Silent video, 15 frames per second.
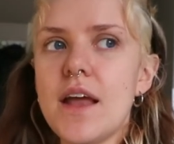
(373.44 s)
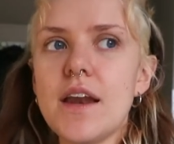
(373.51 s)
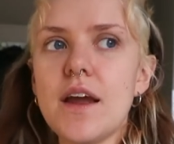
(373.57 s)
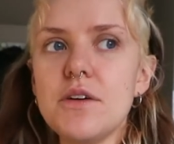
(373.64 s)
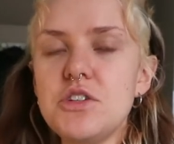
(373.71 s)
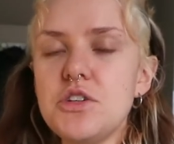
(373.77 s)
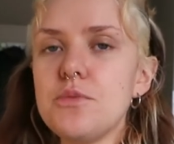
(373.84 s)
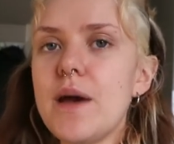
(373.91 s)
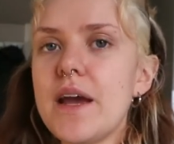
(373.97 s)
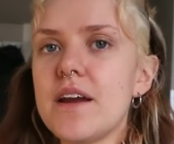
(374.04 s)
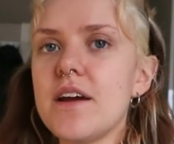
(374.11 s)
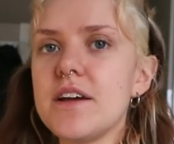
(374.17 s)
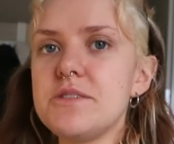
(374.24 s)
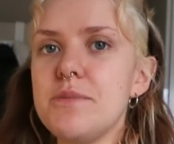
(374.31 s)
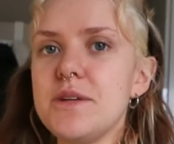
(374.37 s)
Now I do make
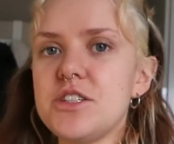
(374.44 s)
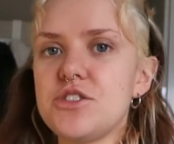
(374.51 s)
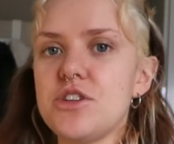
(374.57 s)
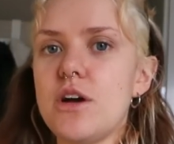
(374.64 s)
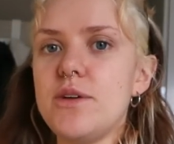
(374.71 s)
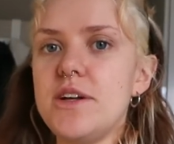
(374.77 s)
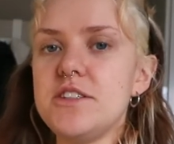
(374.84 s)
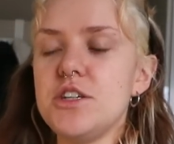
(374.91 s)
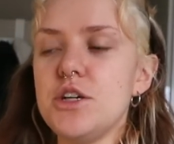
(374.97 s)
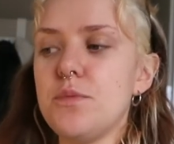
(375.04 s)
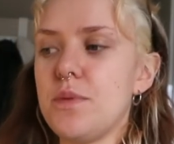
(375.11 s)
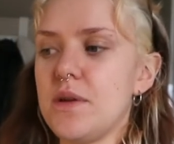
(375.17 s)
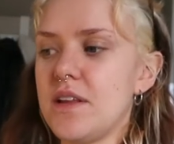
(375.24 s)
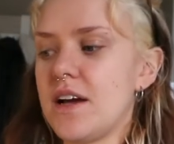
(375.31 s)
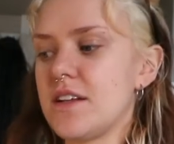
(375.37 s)
a nice minestrone
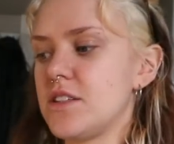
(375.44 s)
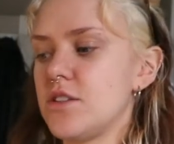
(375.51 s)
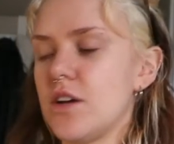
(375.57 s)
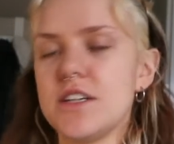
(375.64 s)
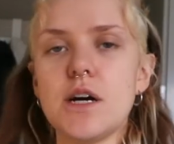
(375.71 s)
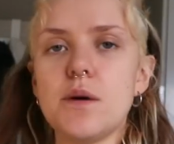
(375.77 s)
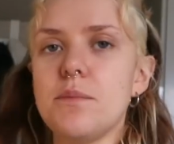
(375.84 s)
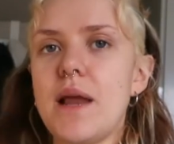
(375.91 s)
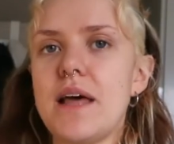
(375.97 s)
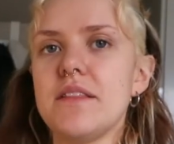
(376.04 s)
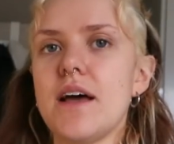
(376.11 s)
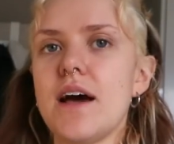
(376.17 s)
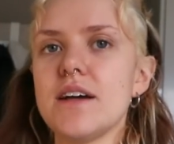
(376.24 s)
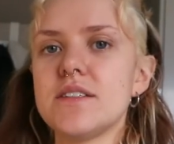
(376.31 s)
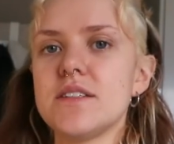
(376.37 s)
soup, and that's, I don't
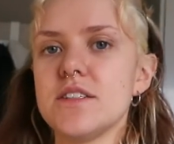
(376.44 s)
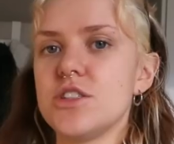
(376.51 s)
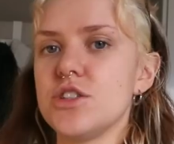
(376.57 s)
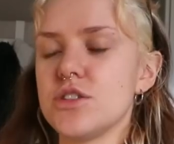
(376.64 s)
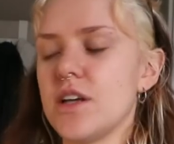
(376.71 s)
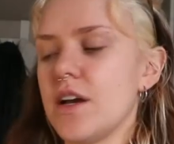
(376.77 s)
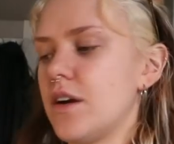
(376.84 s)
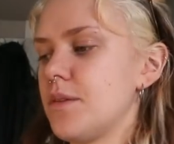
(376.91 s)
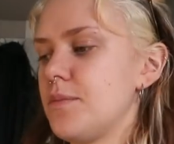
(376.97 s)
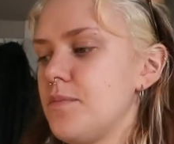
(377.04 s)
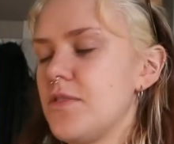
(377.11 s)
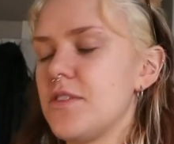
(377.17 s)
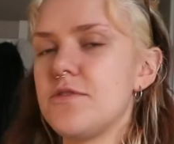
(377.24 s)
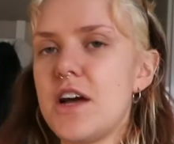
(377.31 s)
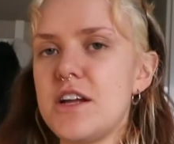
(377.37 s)
blend that. It's just like
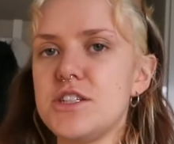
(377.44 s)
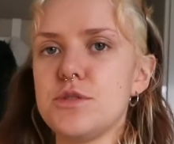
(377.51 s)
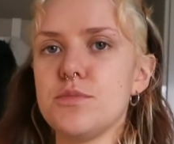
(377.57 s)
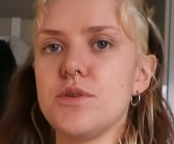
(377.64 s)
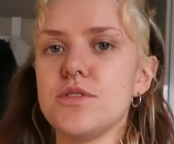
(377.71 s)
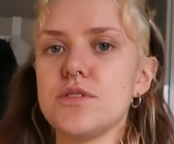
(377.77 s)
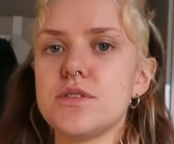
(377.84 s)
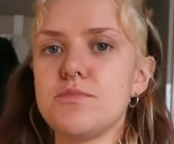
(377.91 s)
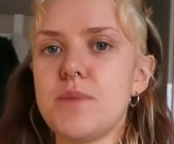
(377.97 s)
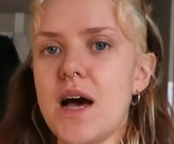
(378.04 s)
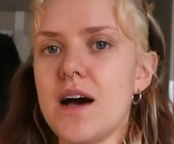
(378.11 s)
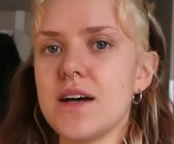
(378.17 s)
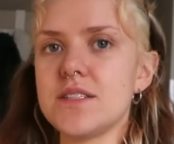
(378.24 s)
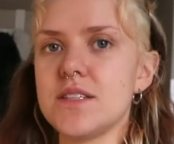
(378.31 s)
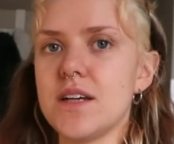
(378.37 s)
vegetables,
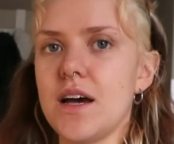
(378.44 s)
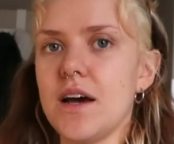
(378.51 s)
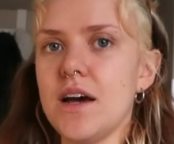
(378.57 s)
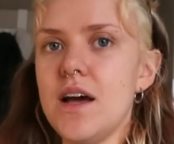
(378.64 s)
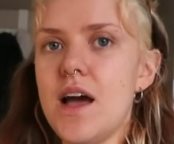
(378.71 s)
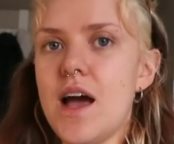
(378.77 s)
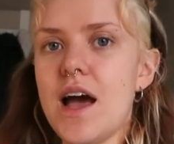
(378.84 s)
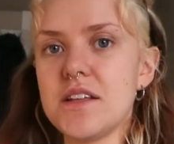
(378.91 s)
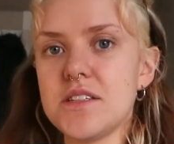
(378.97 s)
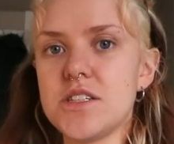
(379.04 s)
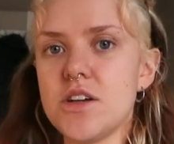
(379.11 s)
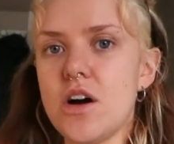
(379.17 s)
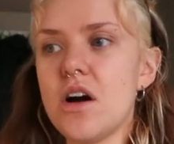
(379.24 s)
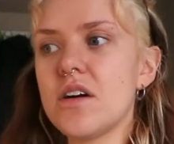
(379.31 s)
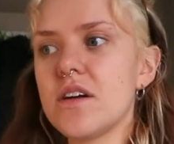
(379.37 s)
pasta and
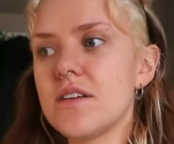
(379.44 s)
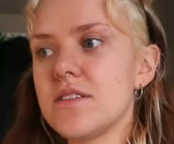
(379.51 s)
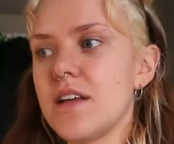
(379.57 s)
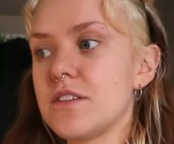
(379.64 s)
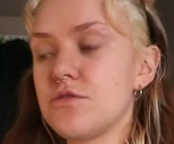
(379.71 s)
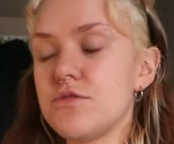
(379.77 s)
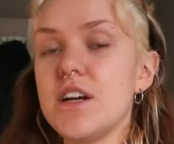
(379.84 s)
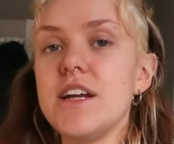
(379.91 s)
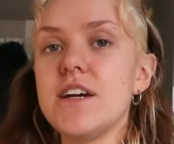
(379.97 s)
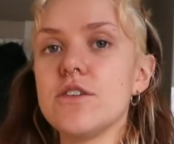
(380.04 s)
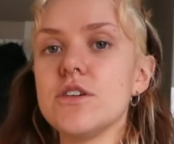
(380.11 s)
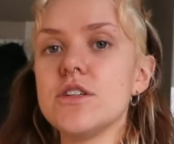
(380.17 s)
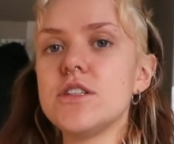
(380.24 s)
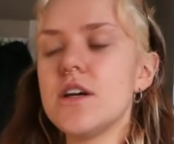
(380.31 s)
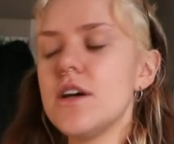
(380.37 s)
stock. That's really
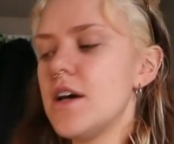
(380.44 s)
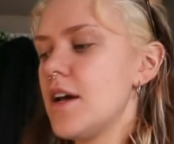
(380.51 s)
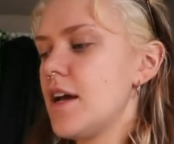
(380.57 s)
good.